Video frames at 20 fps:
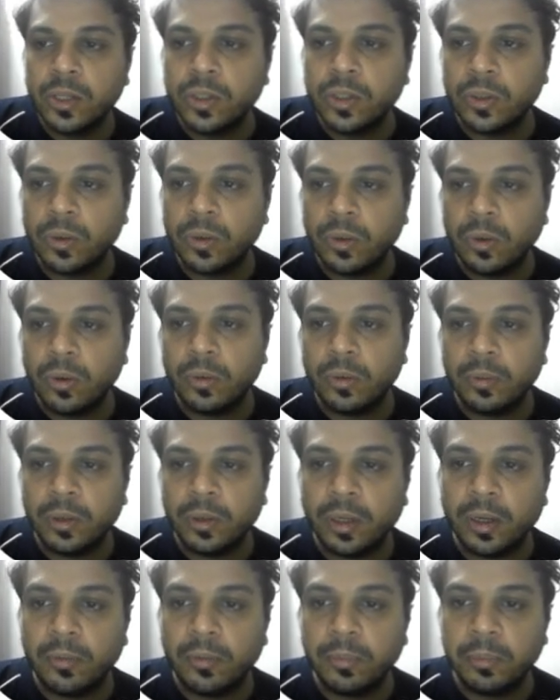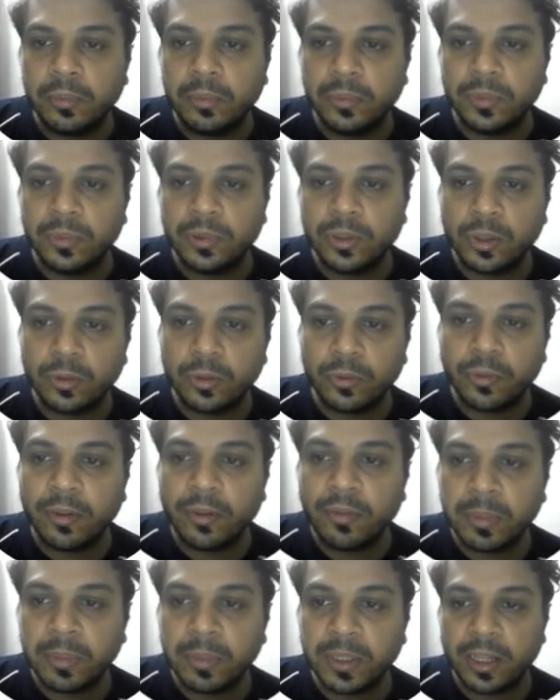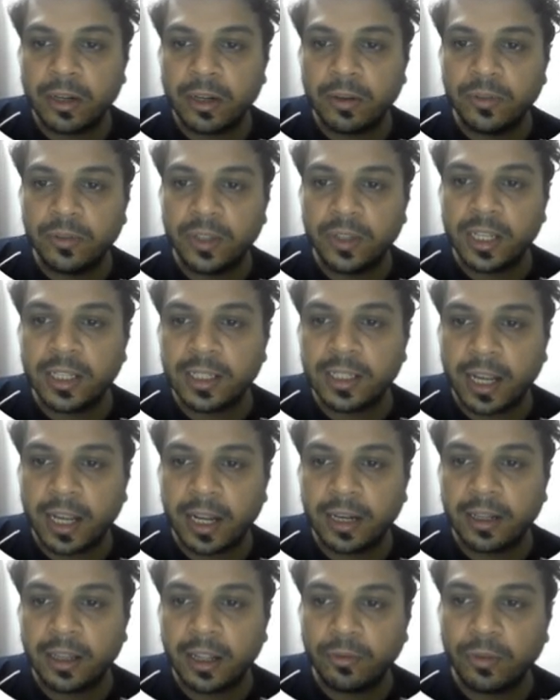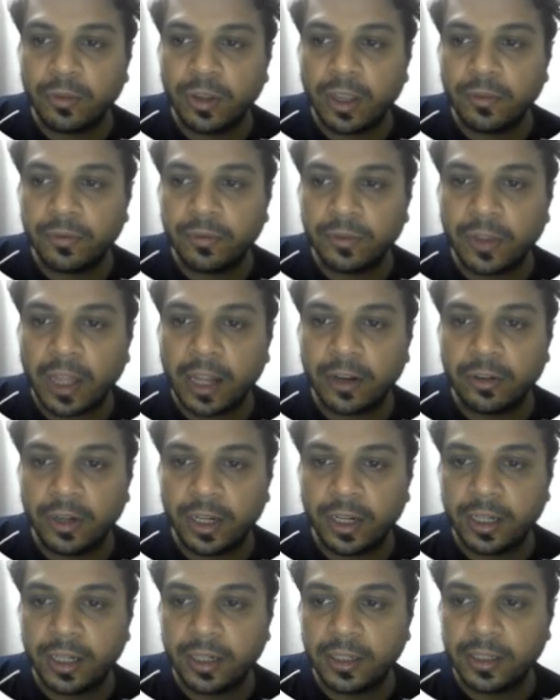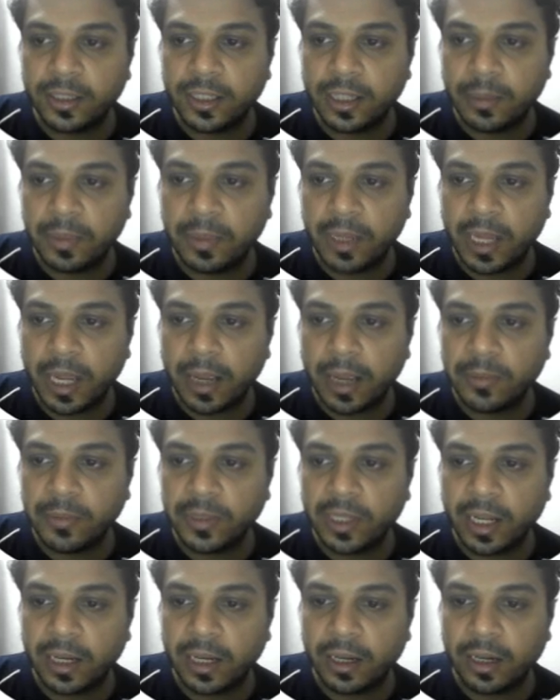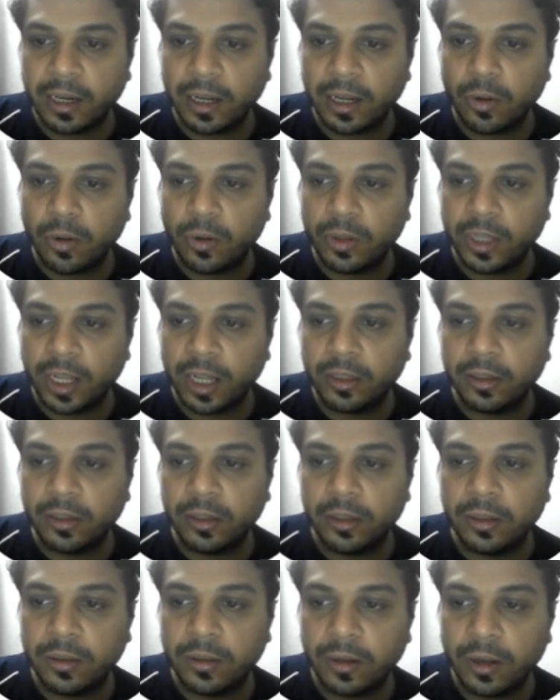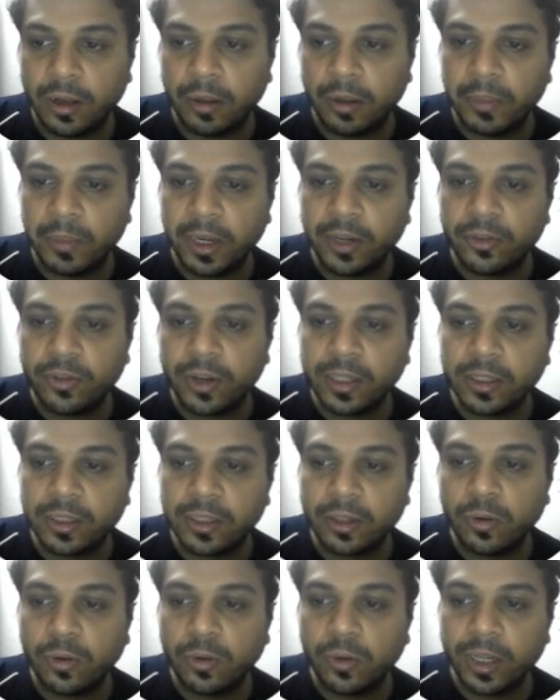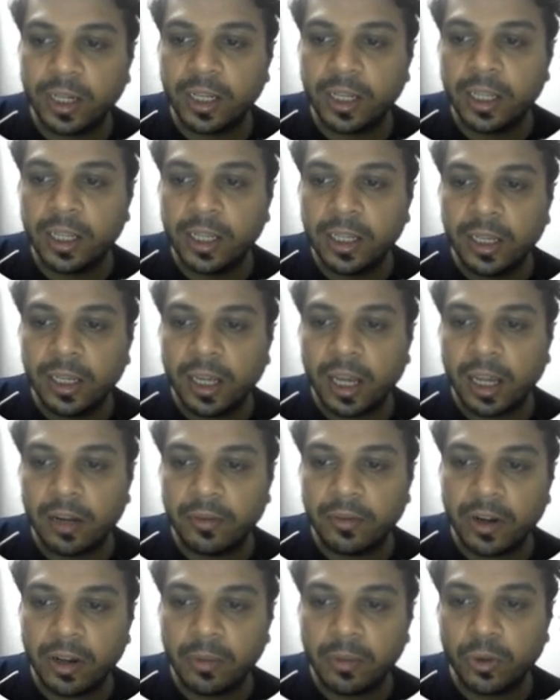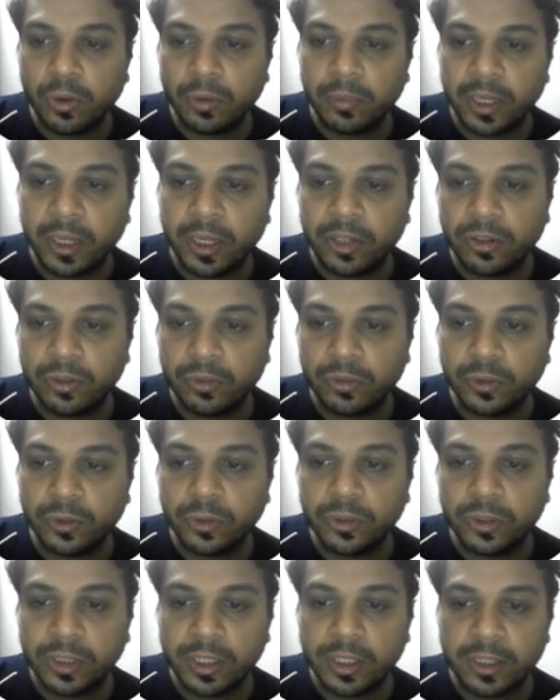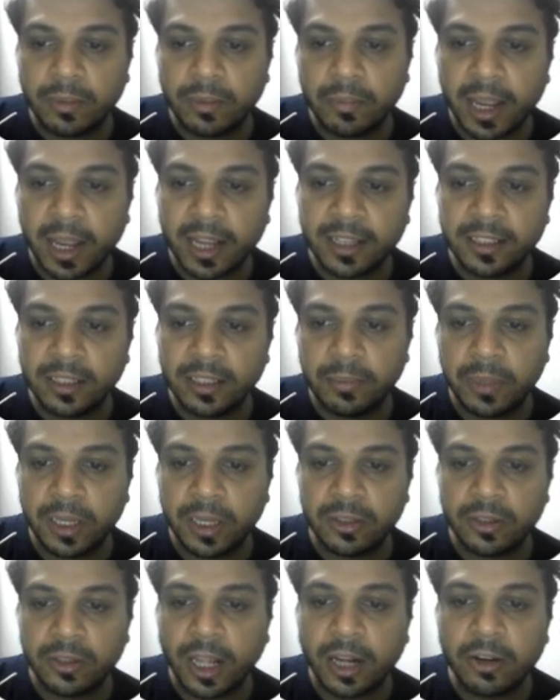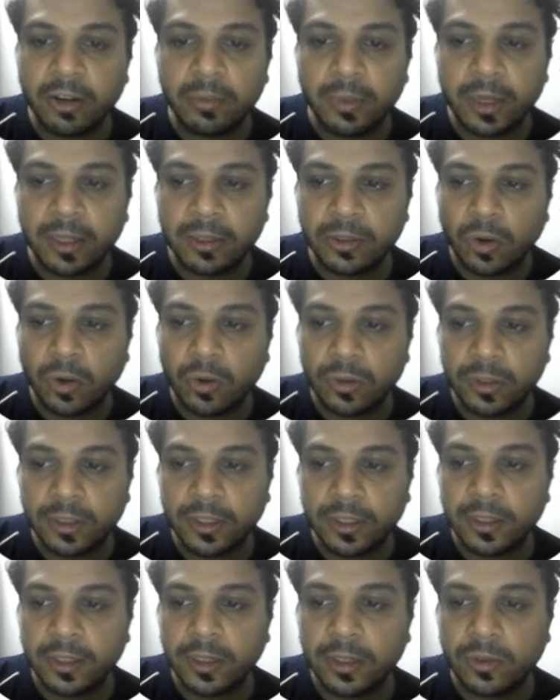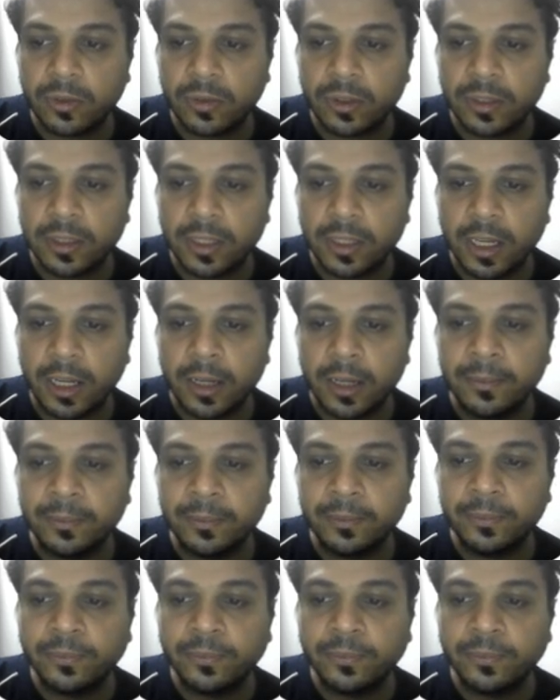So so 25% of this, and then we have calculated the CPMs and all the other metrics accordingly. And a very important metric, of course, is the max CPA. So that remains constant, as you can see.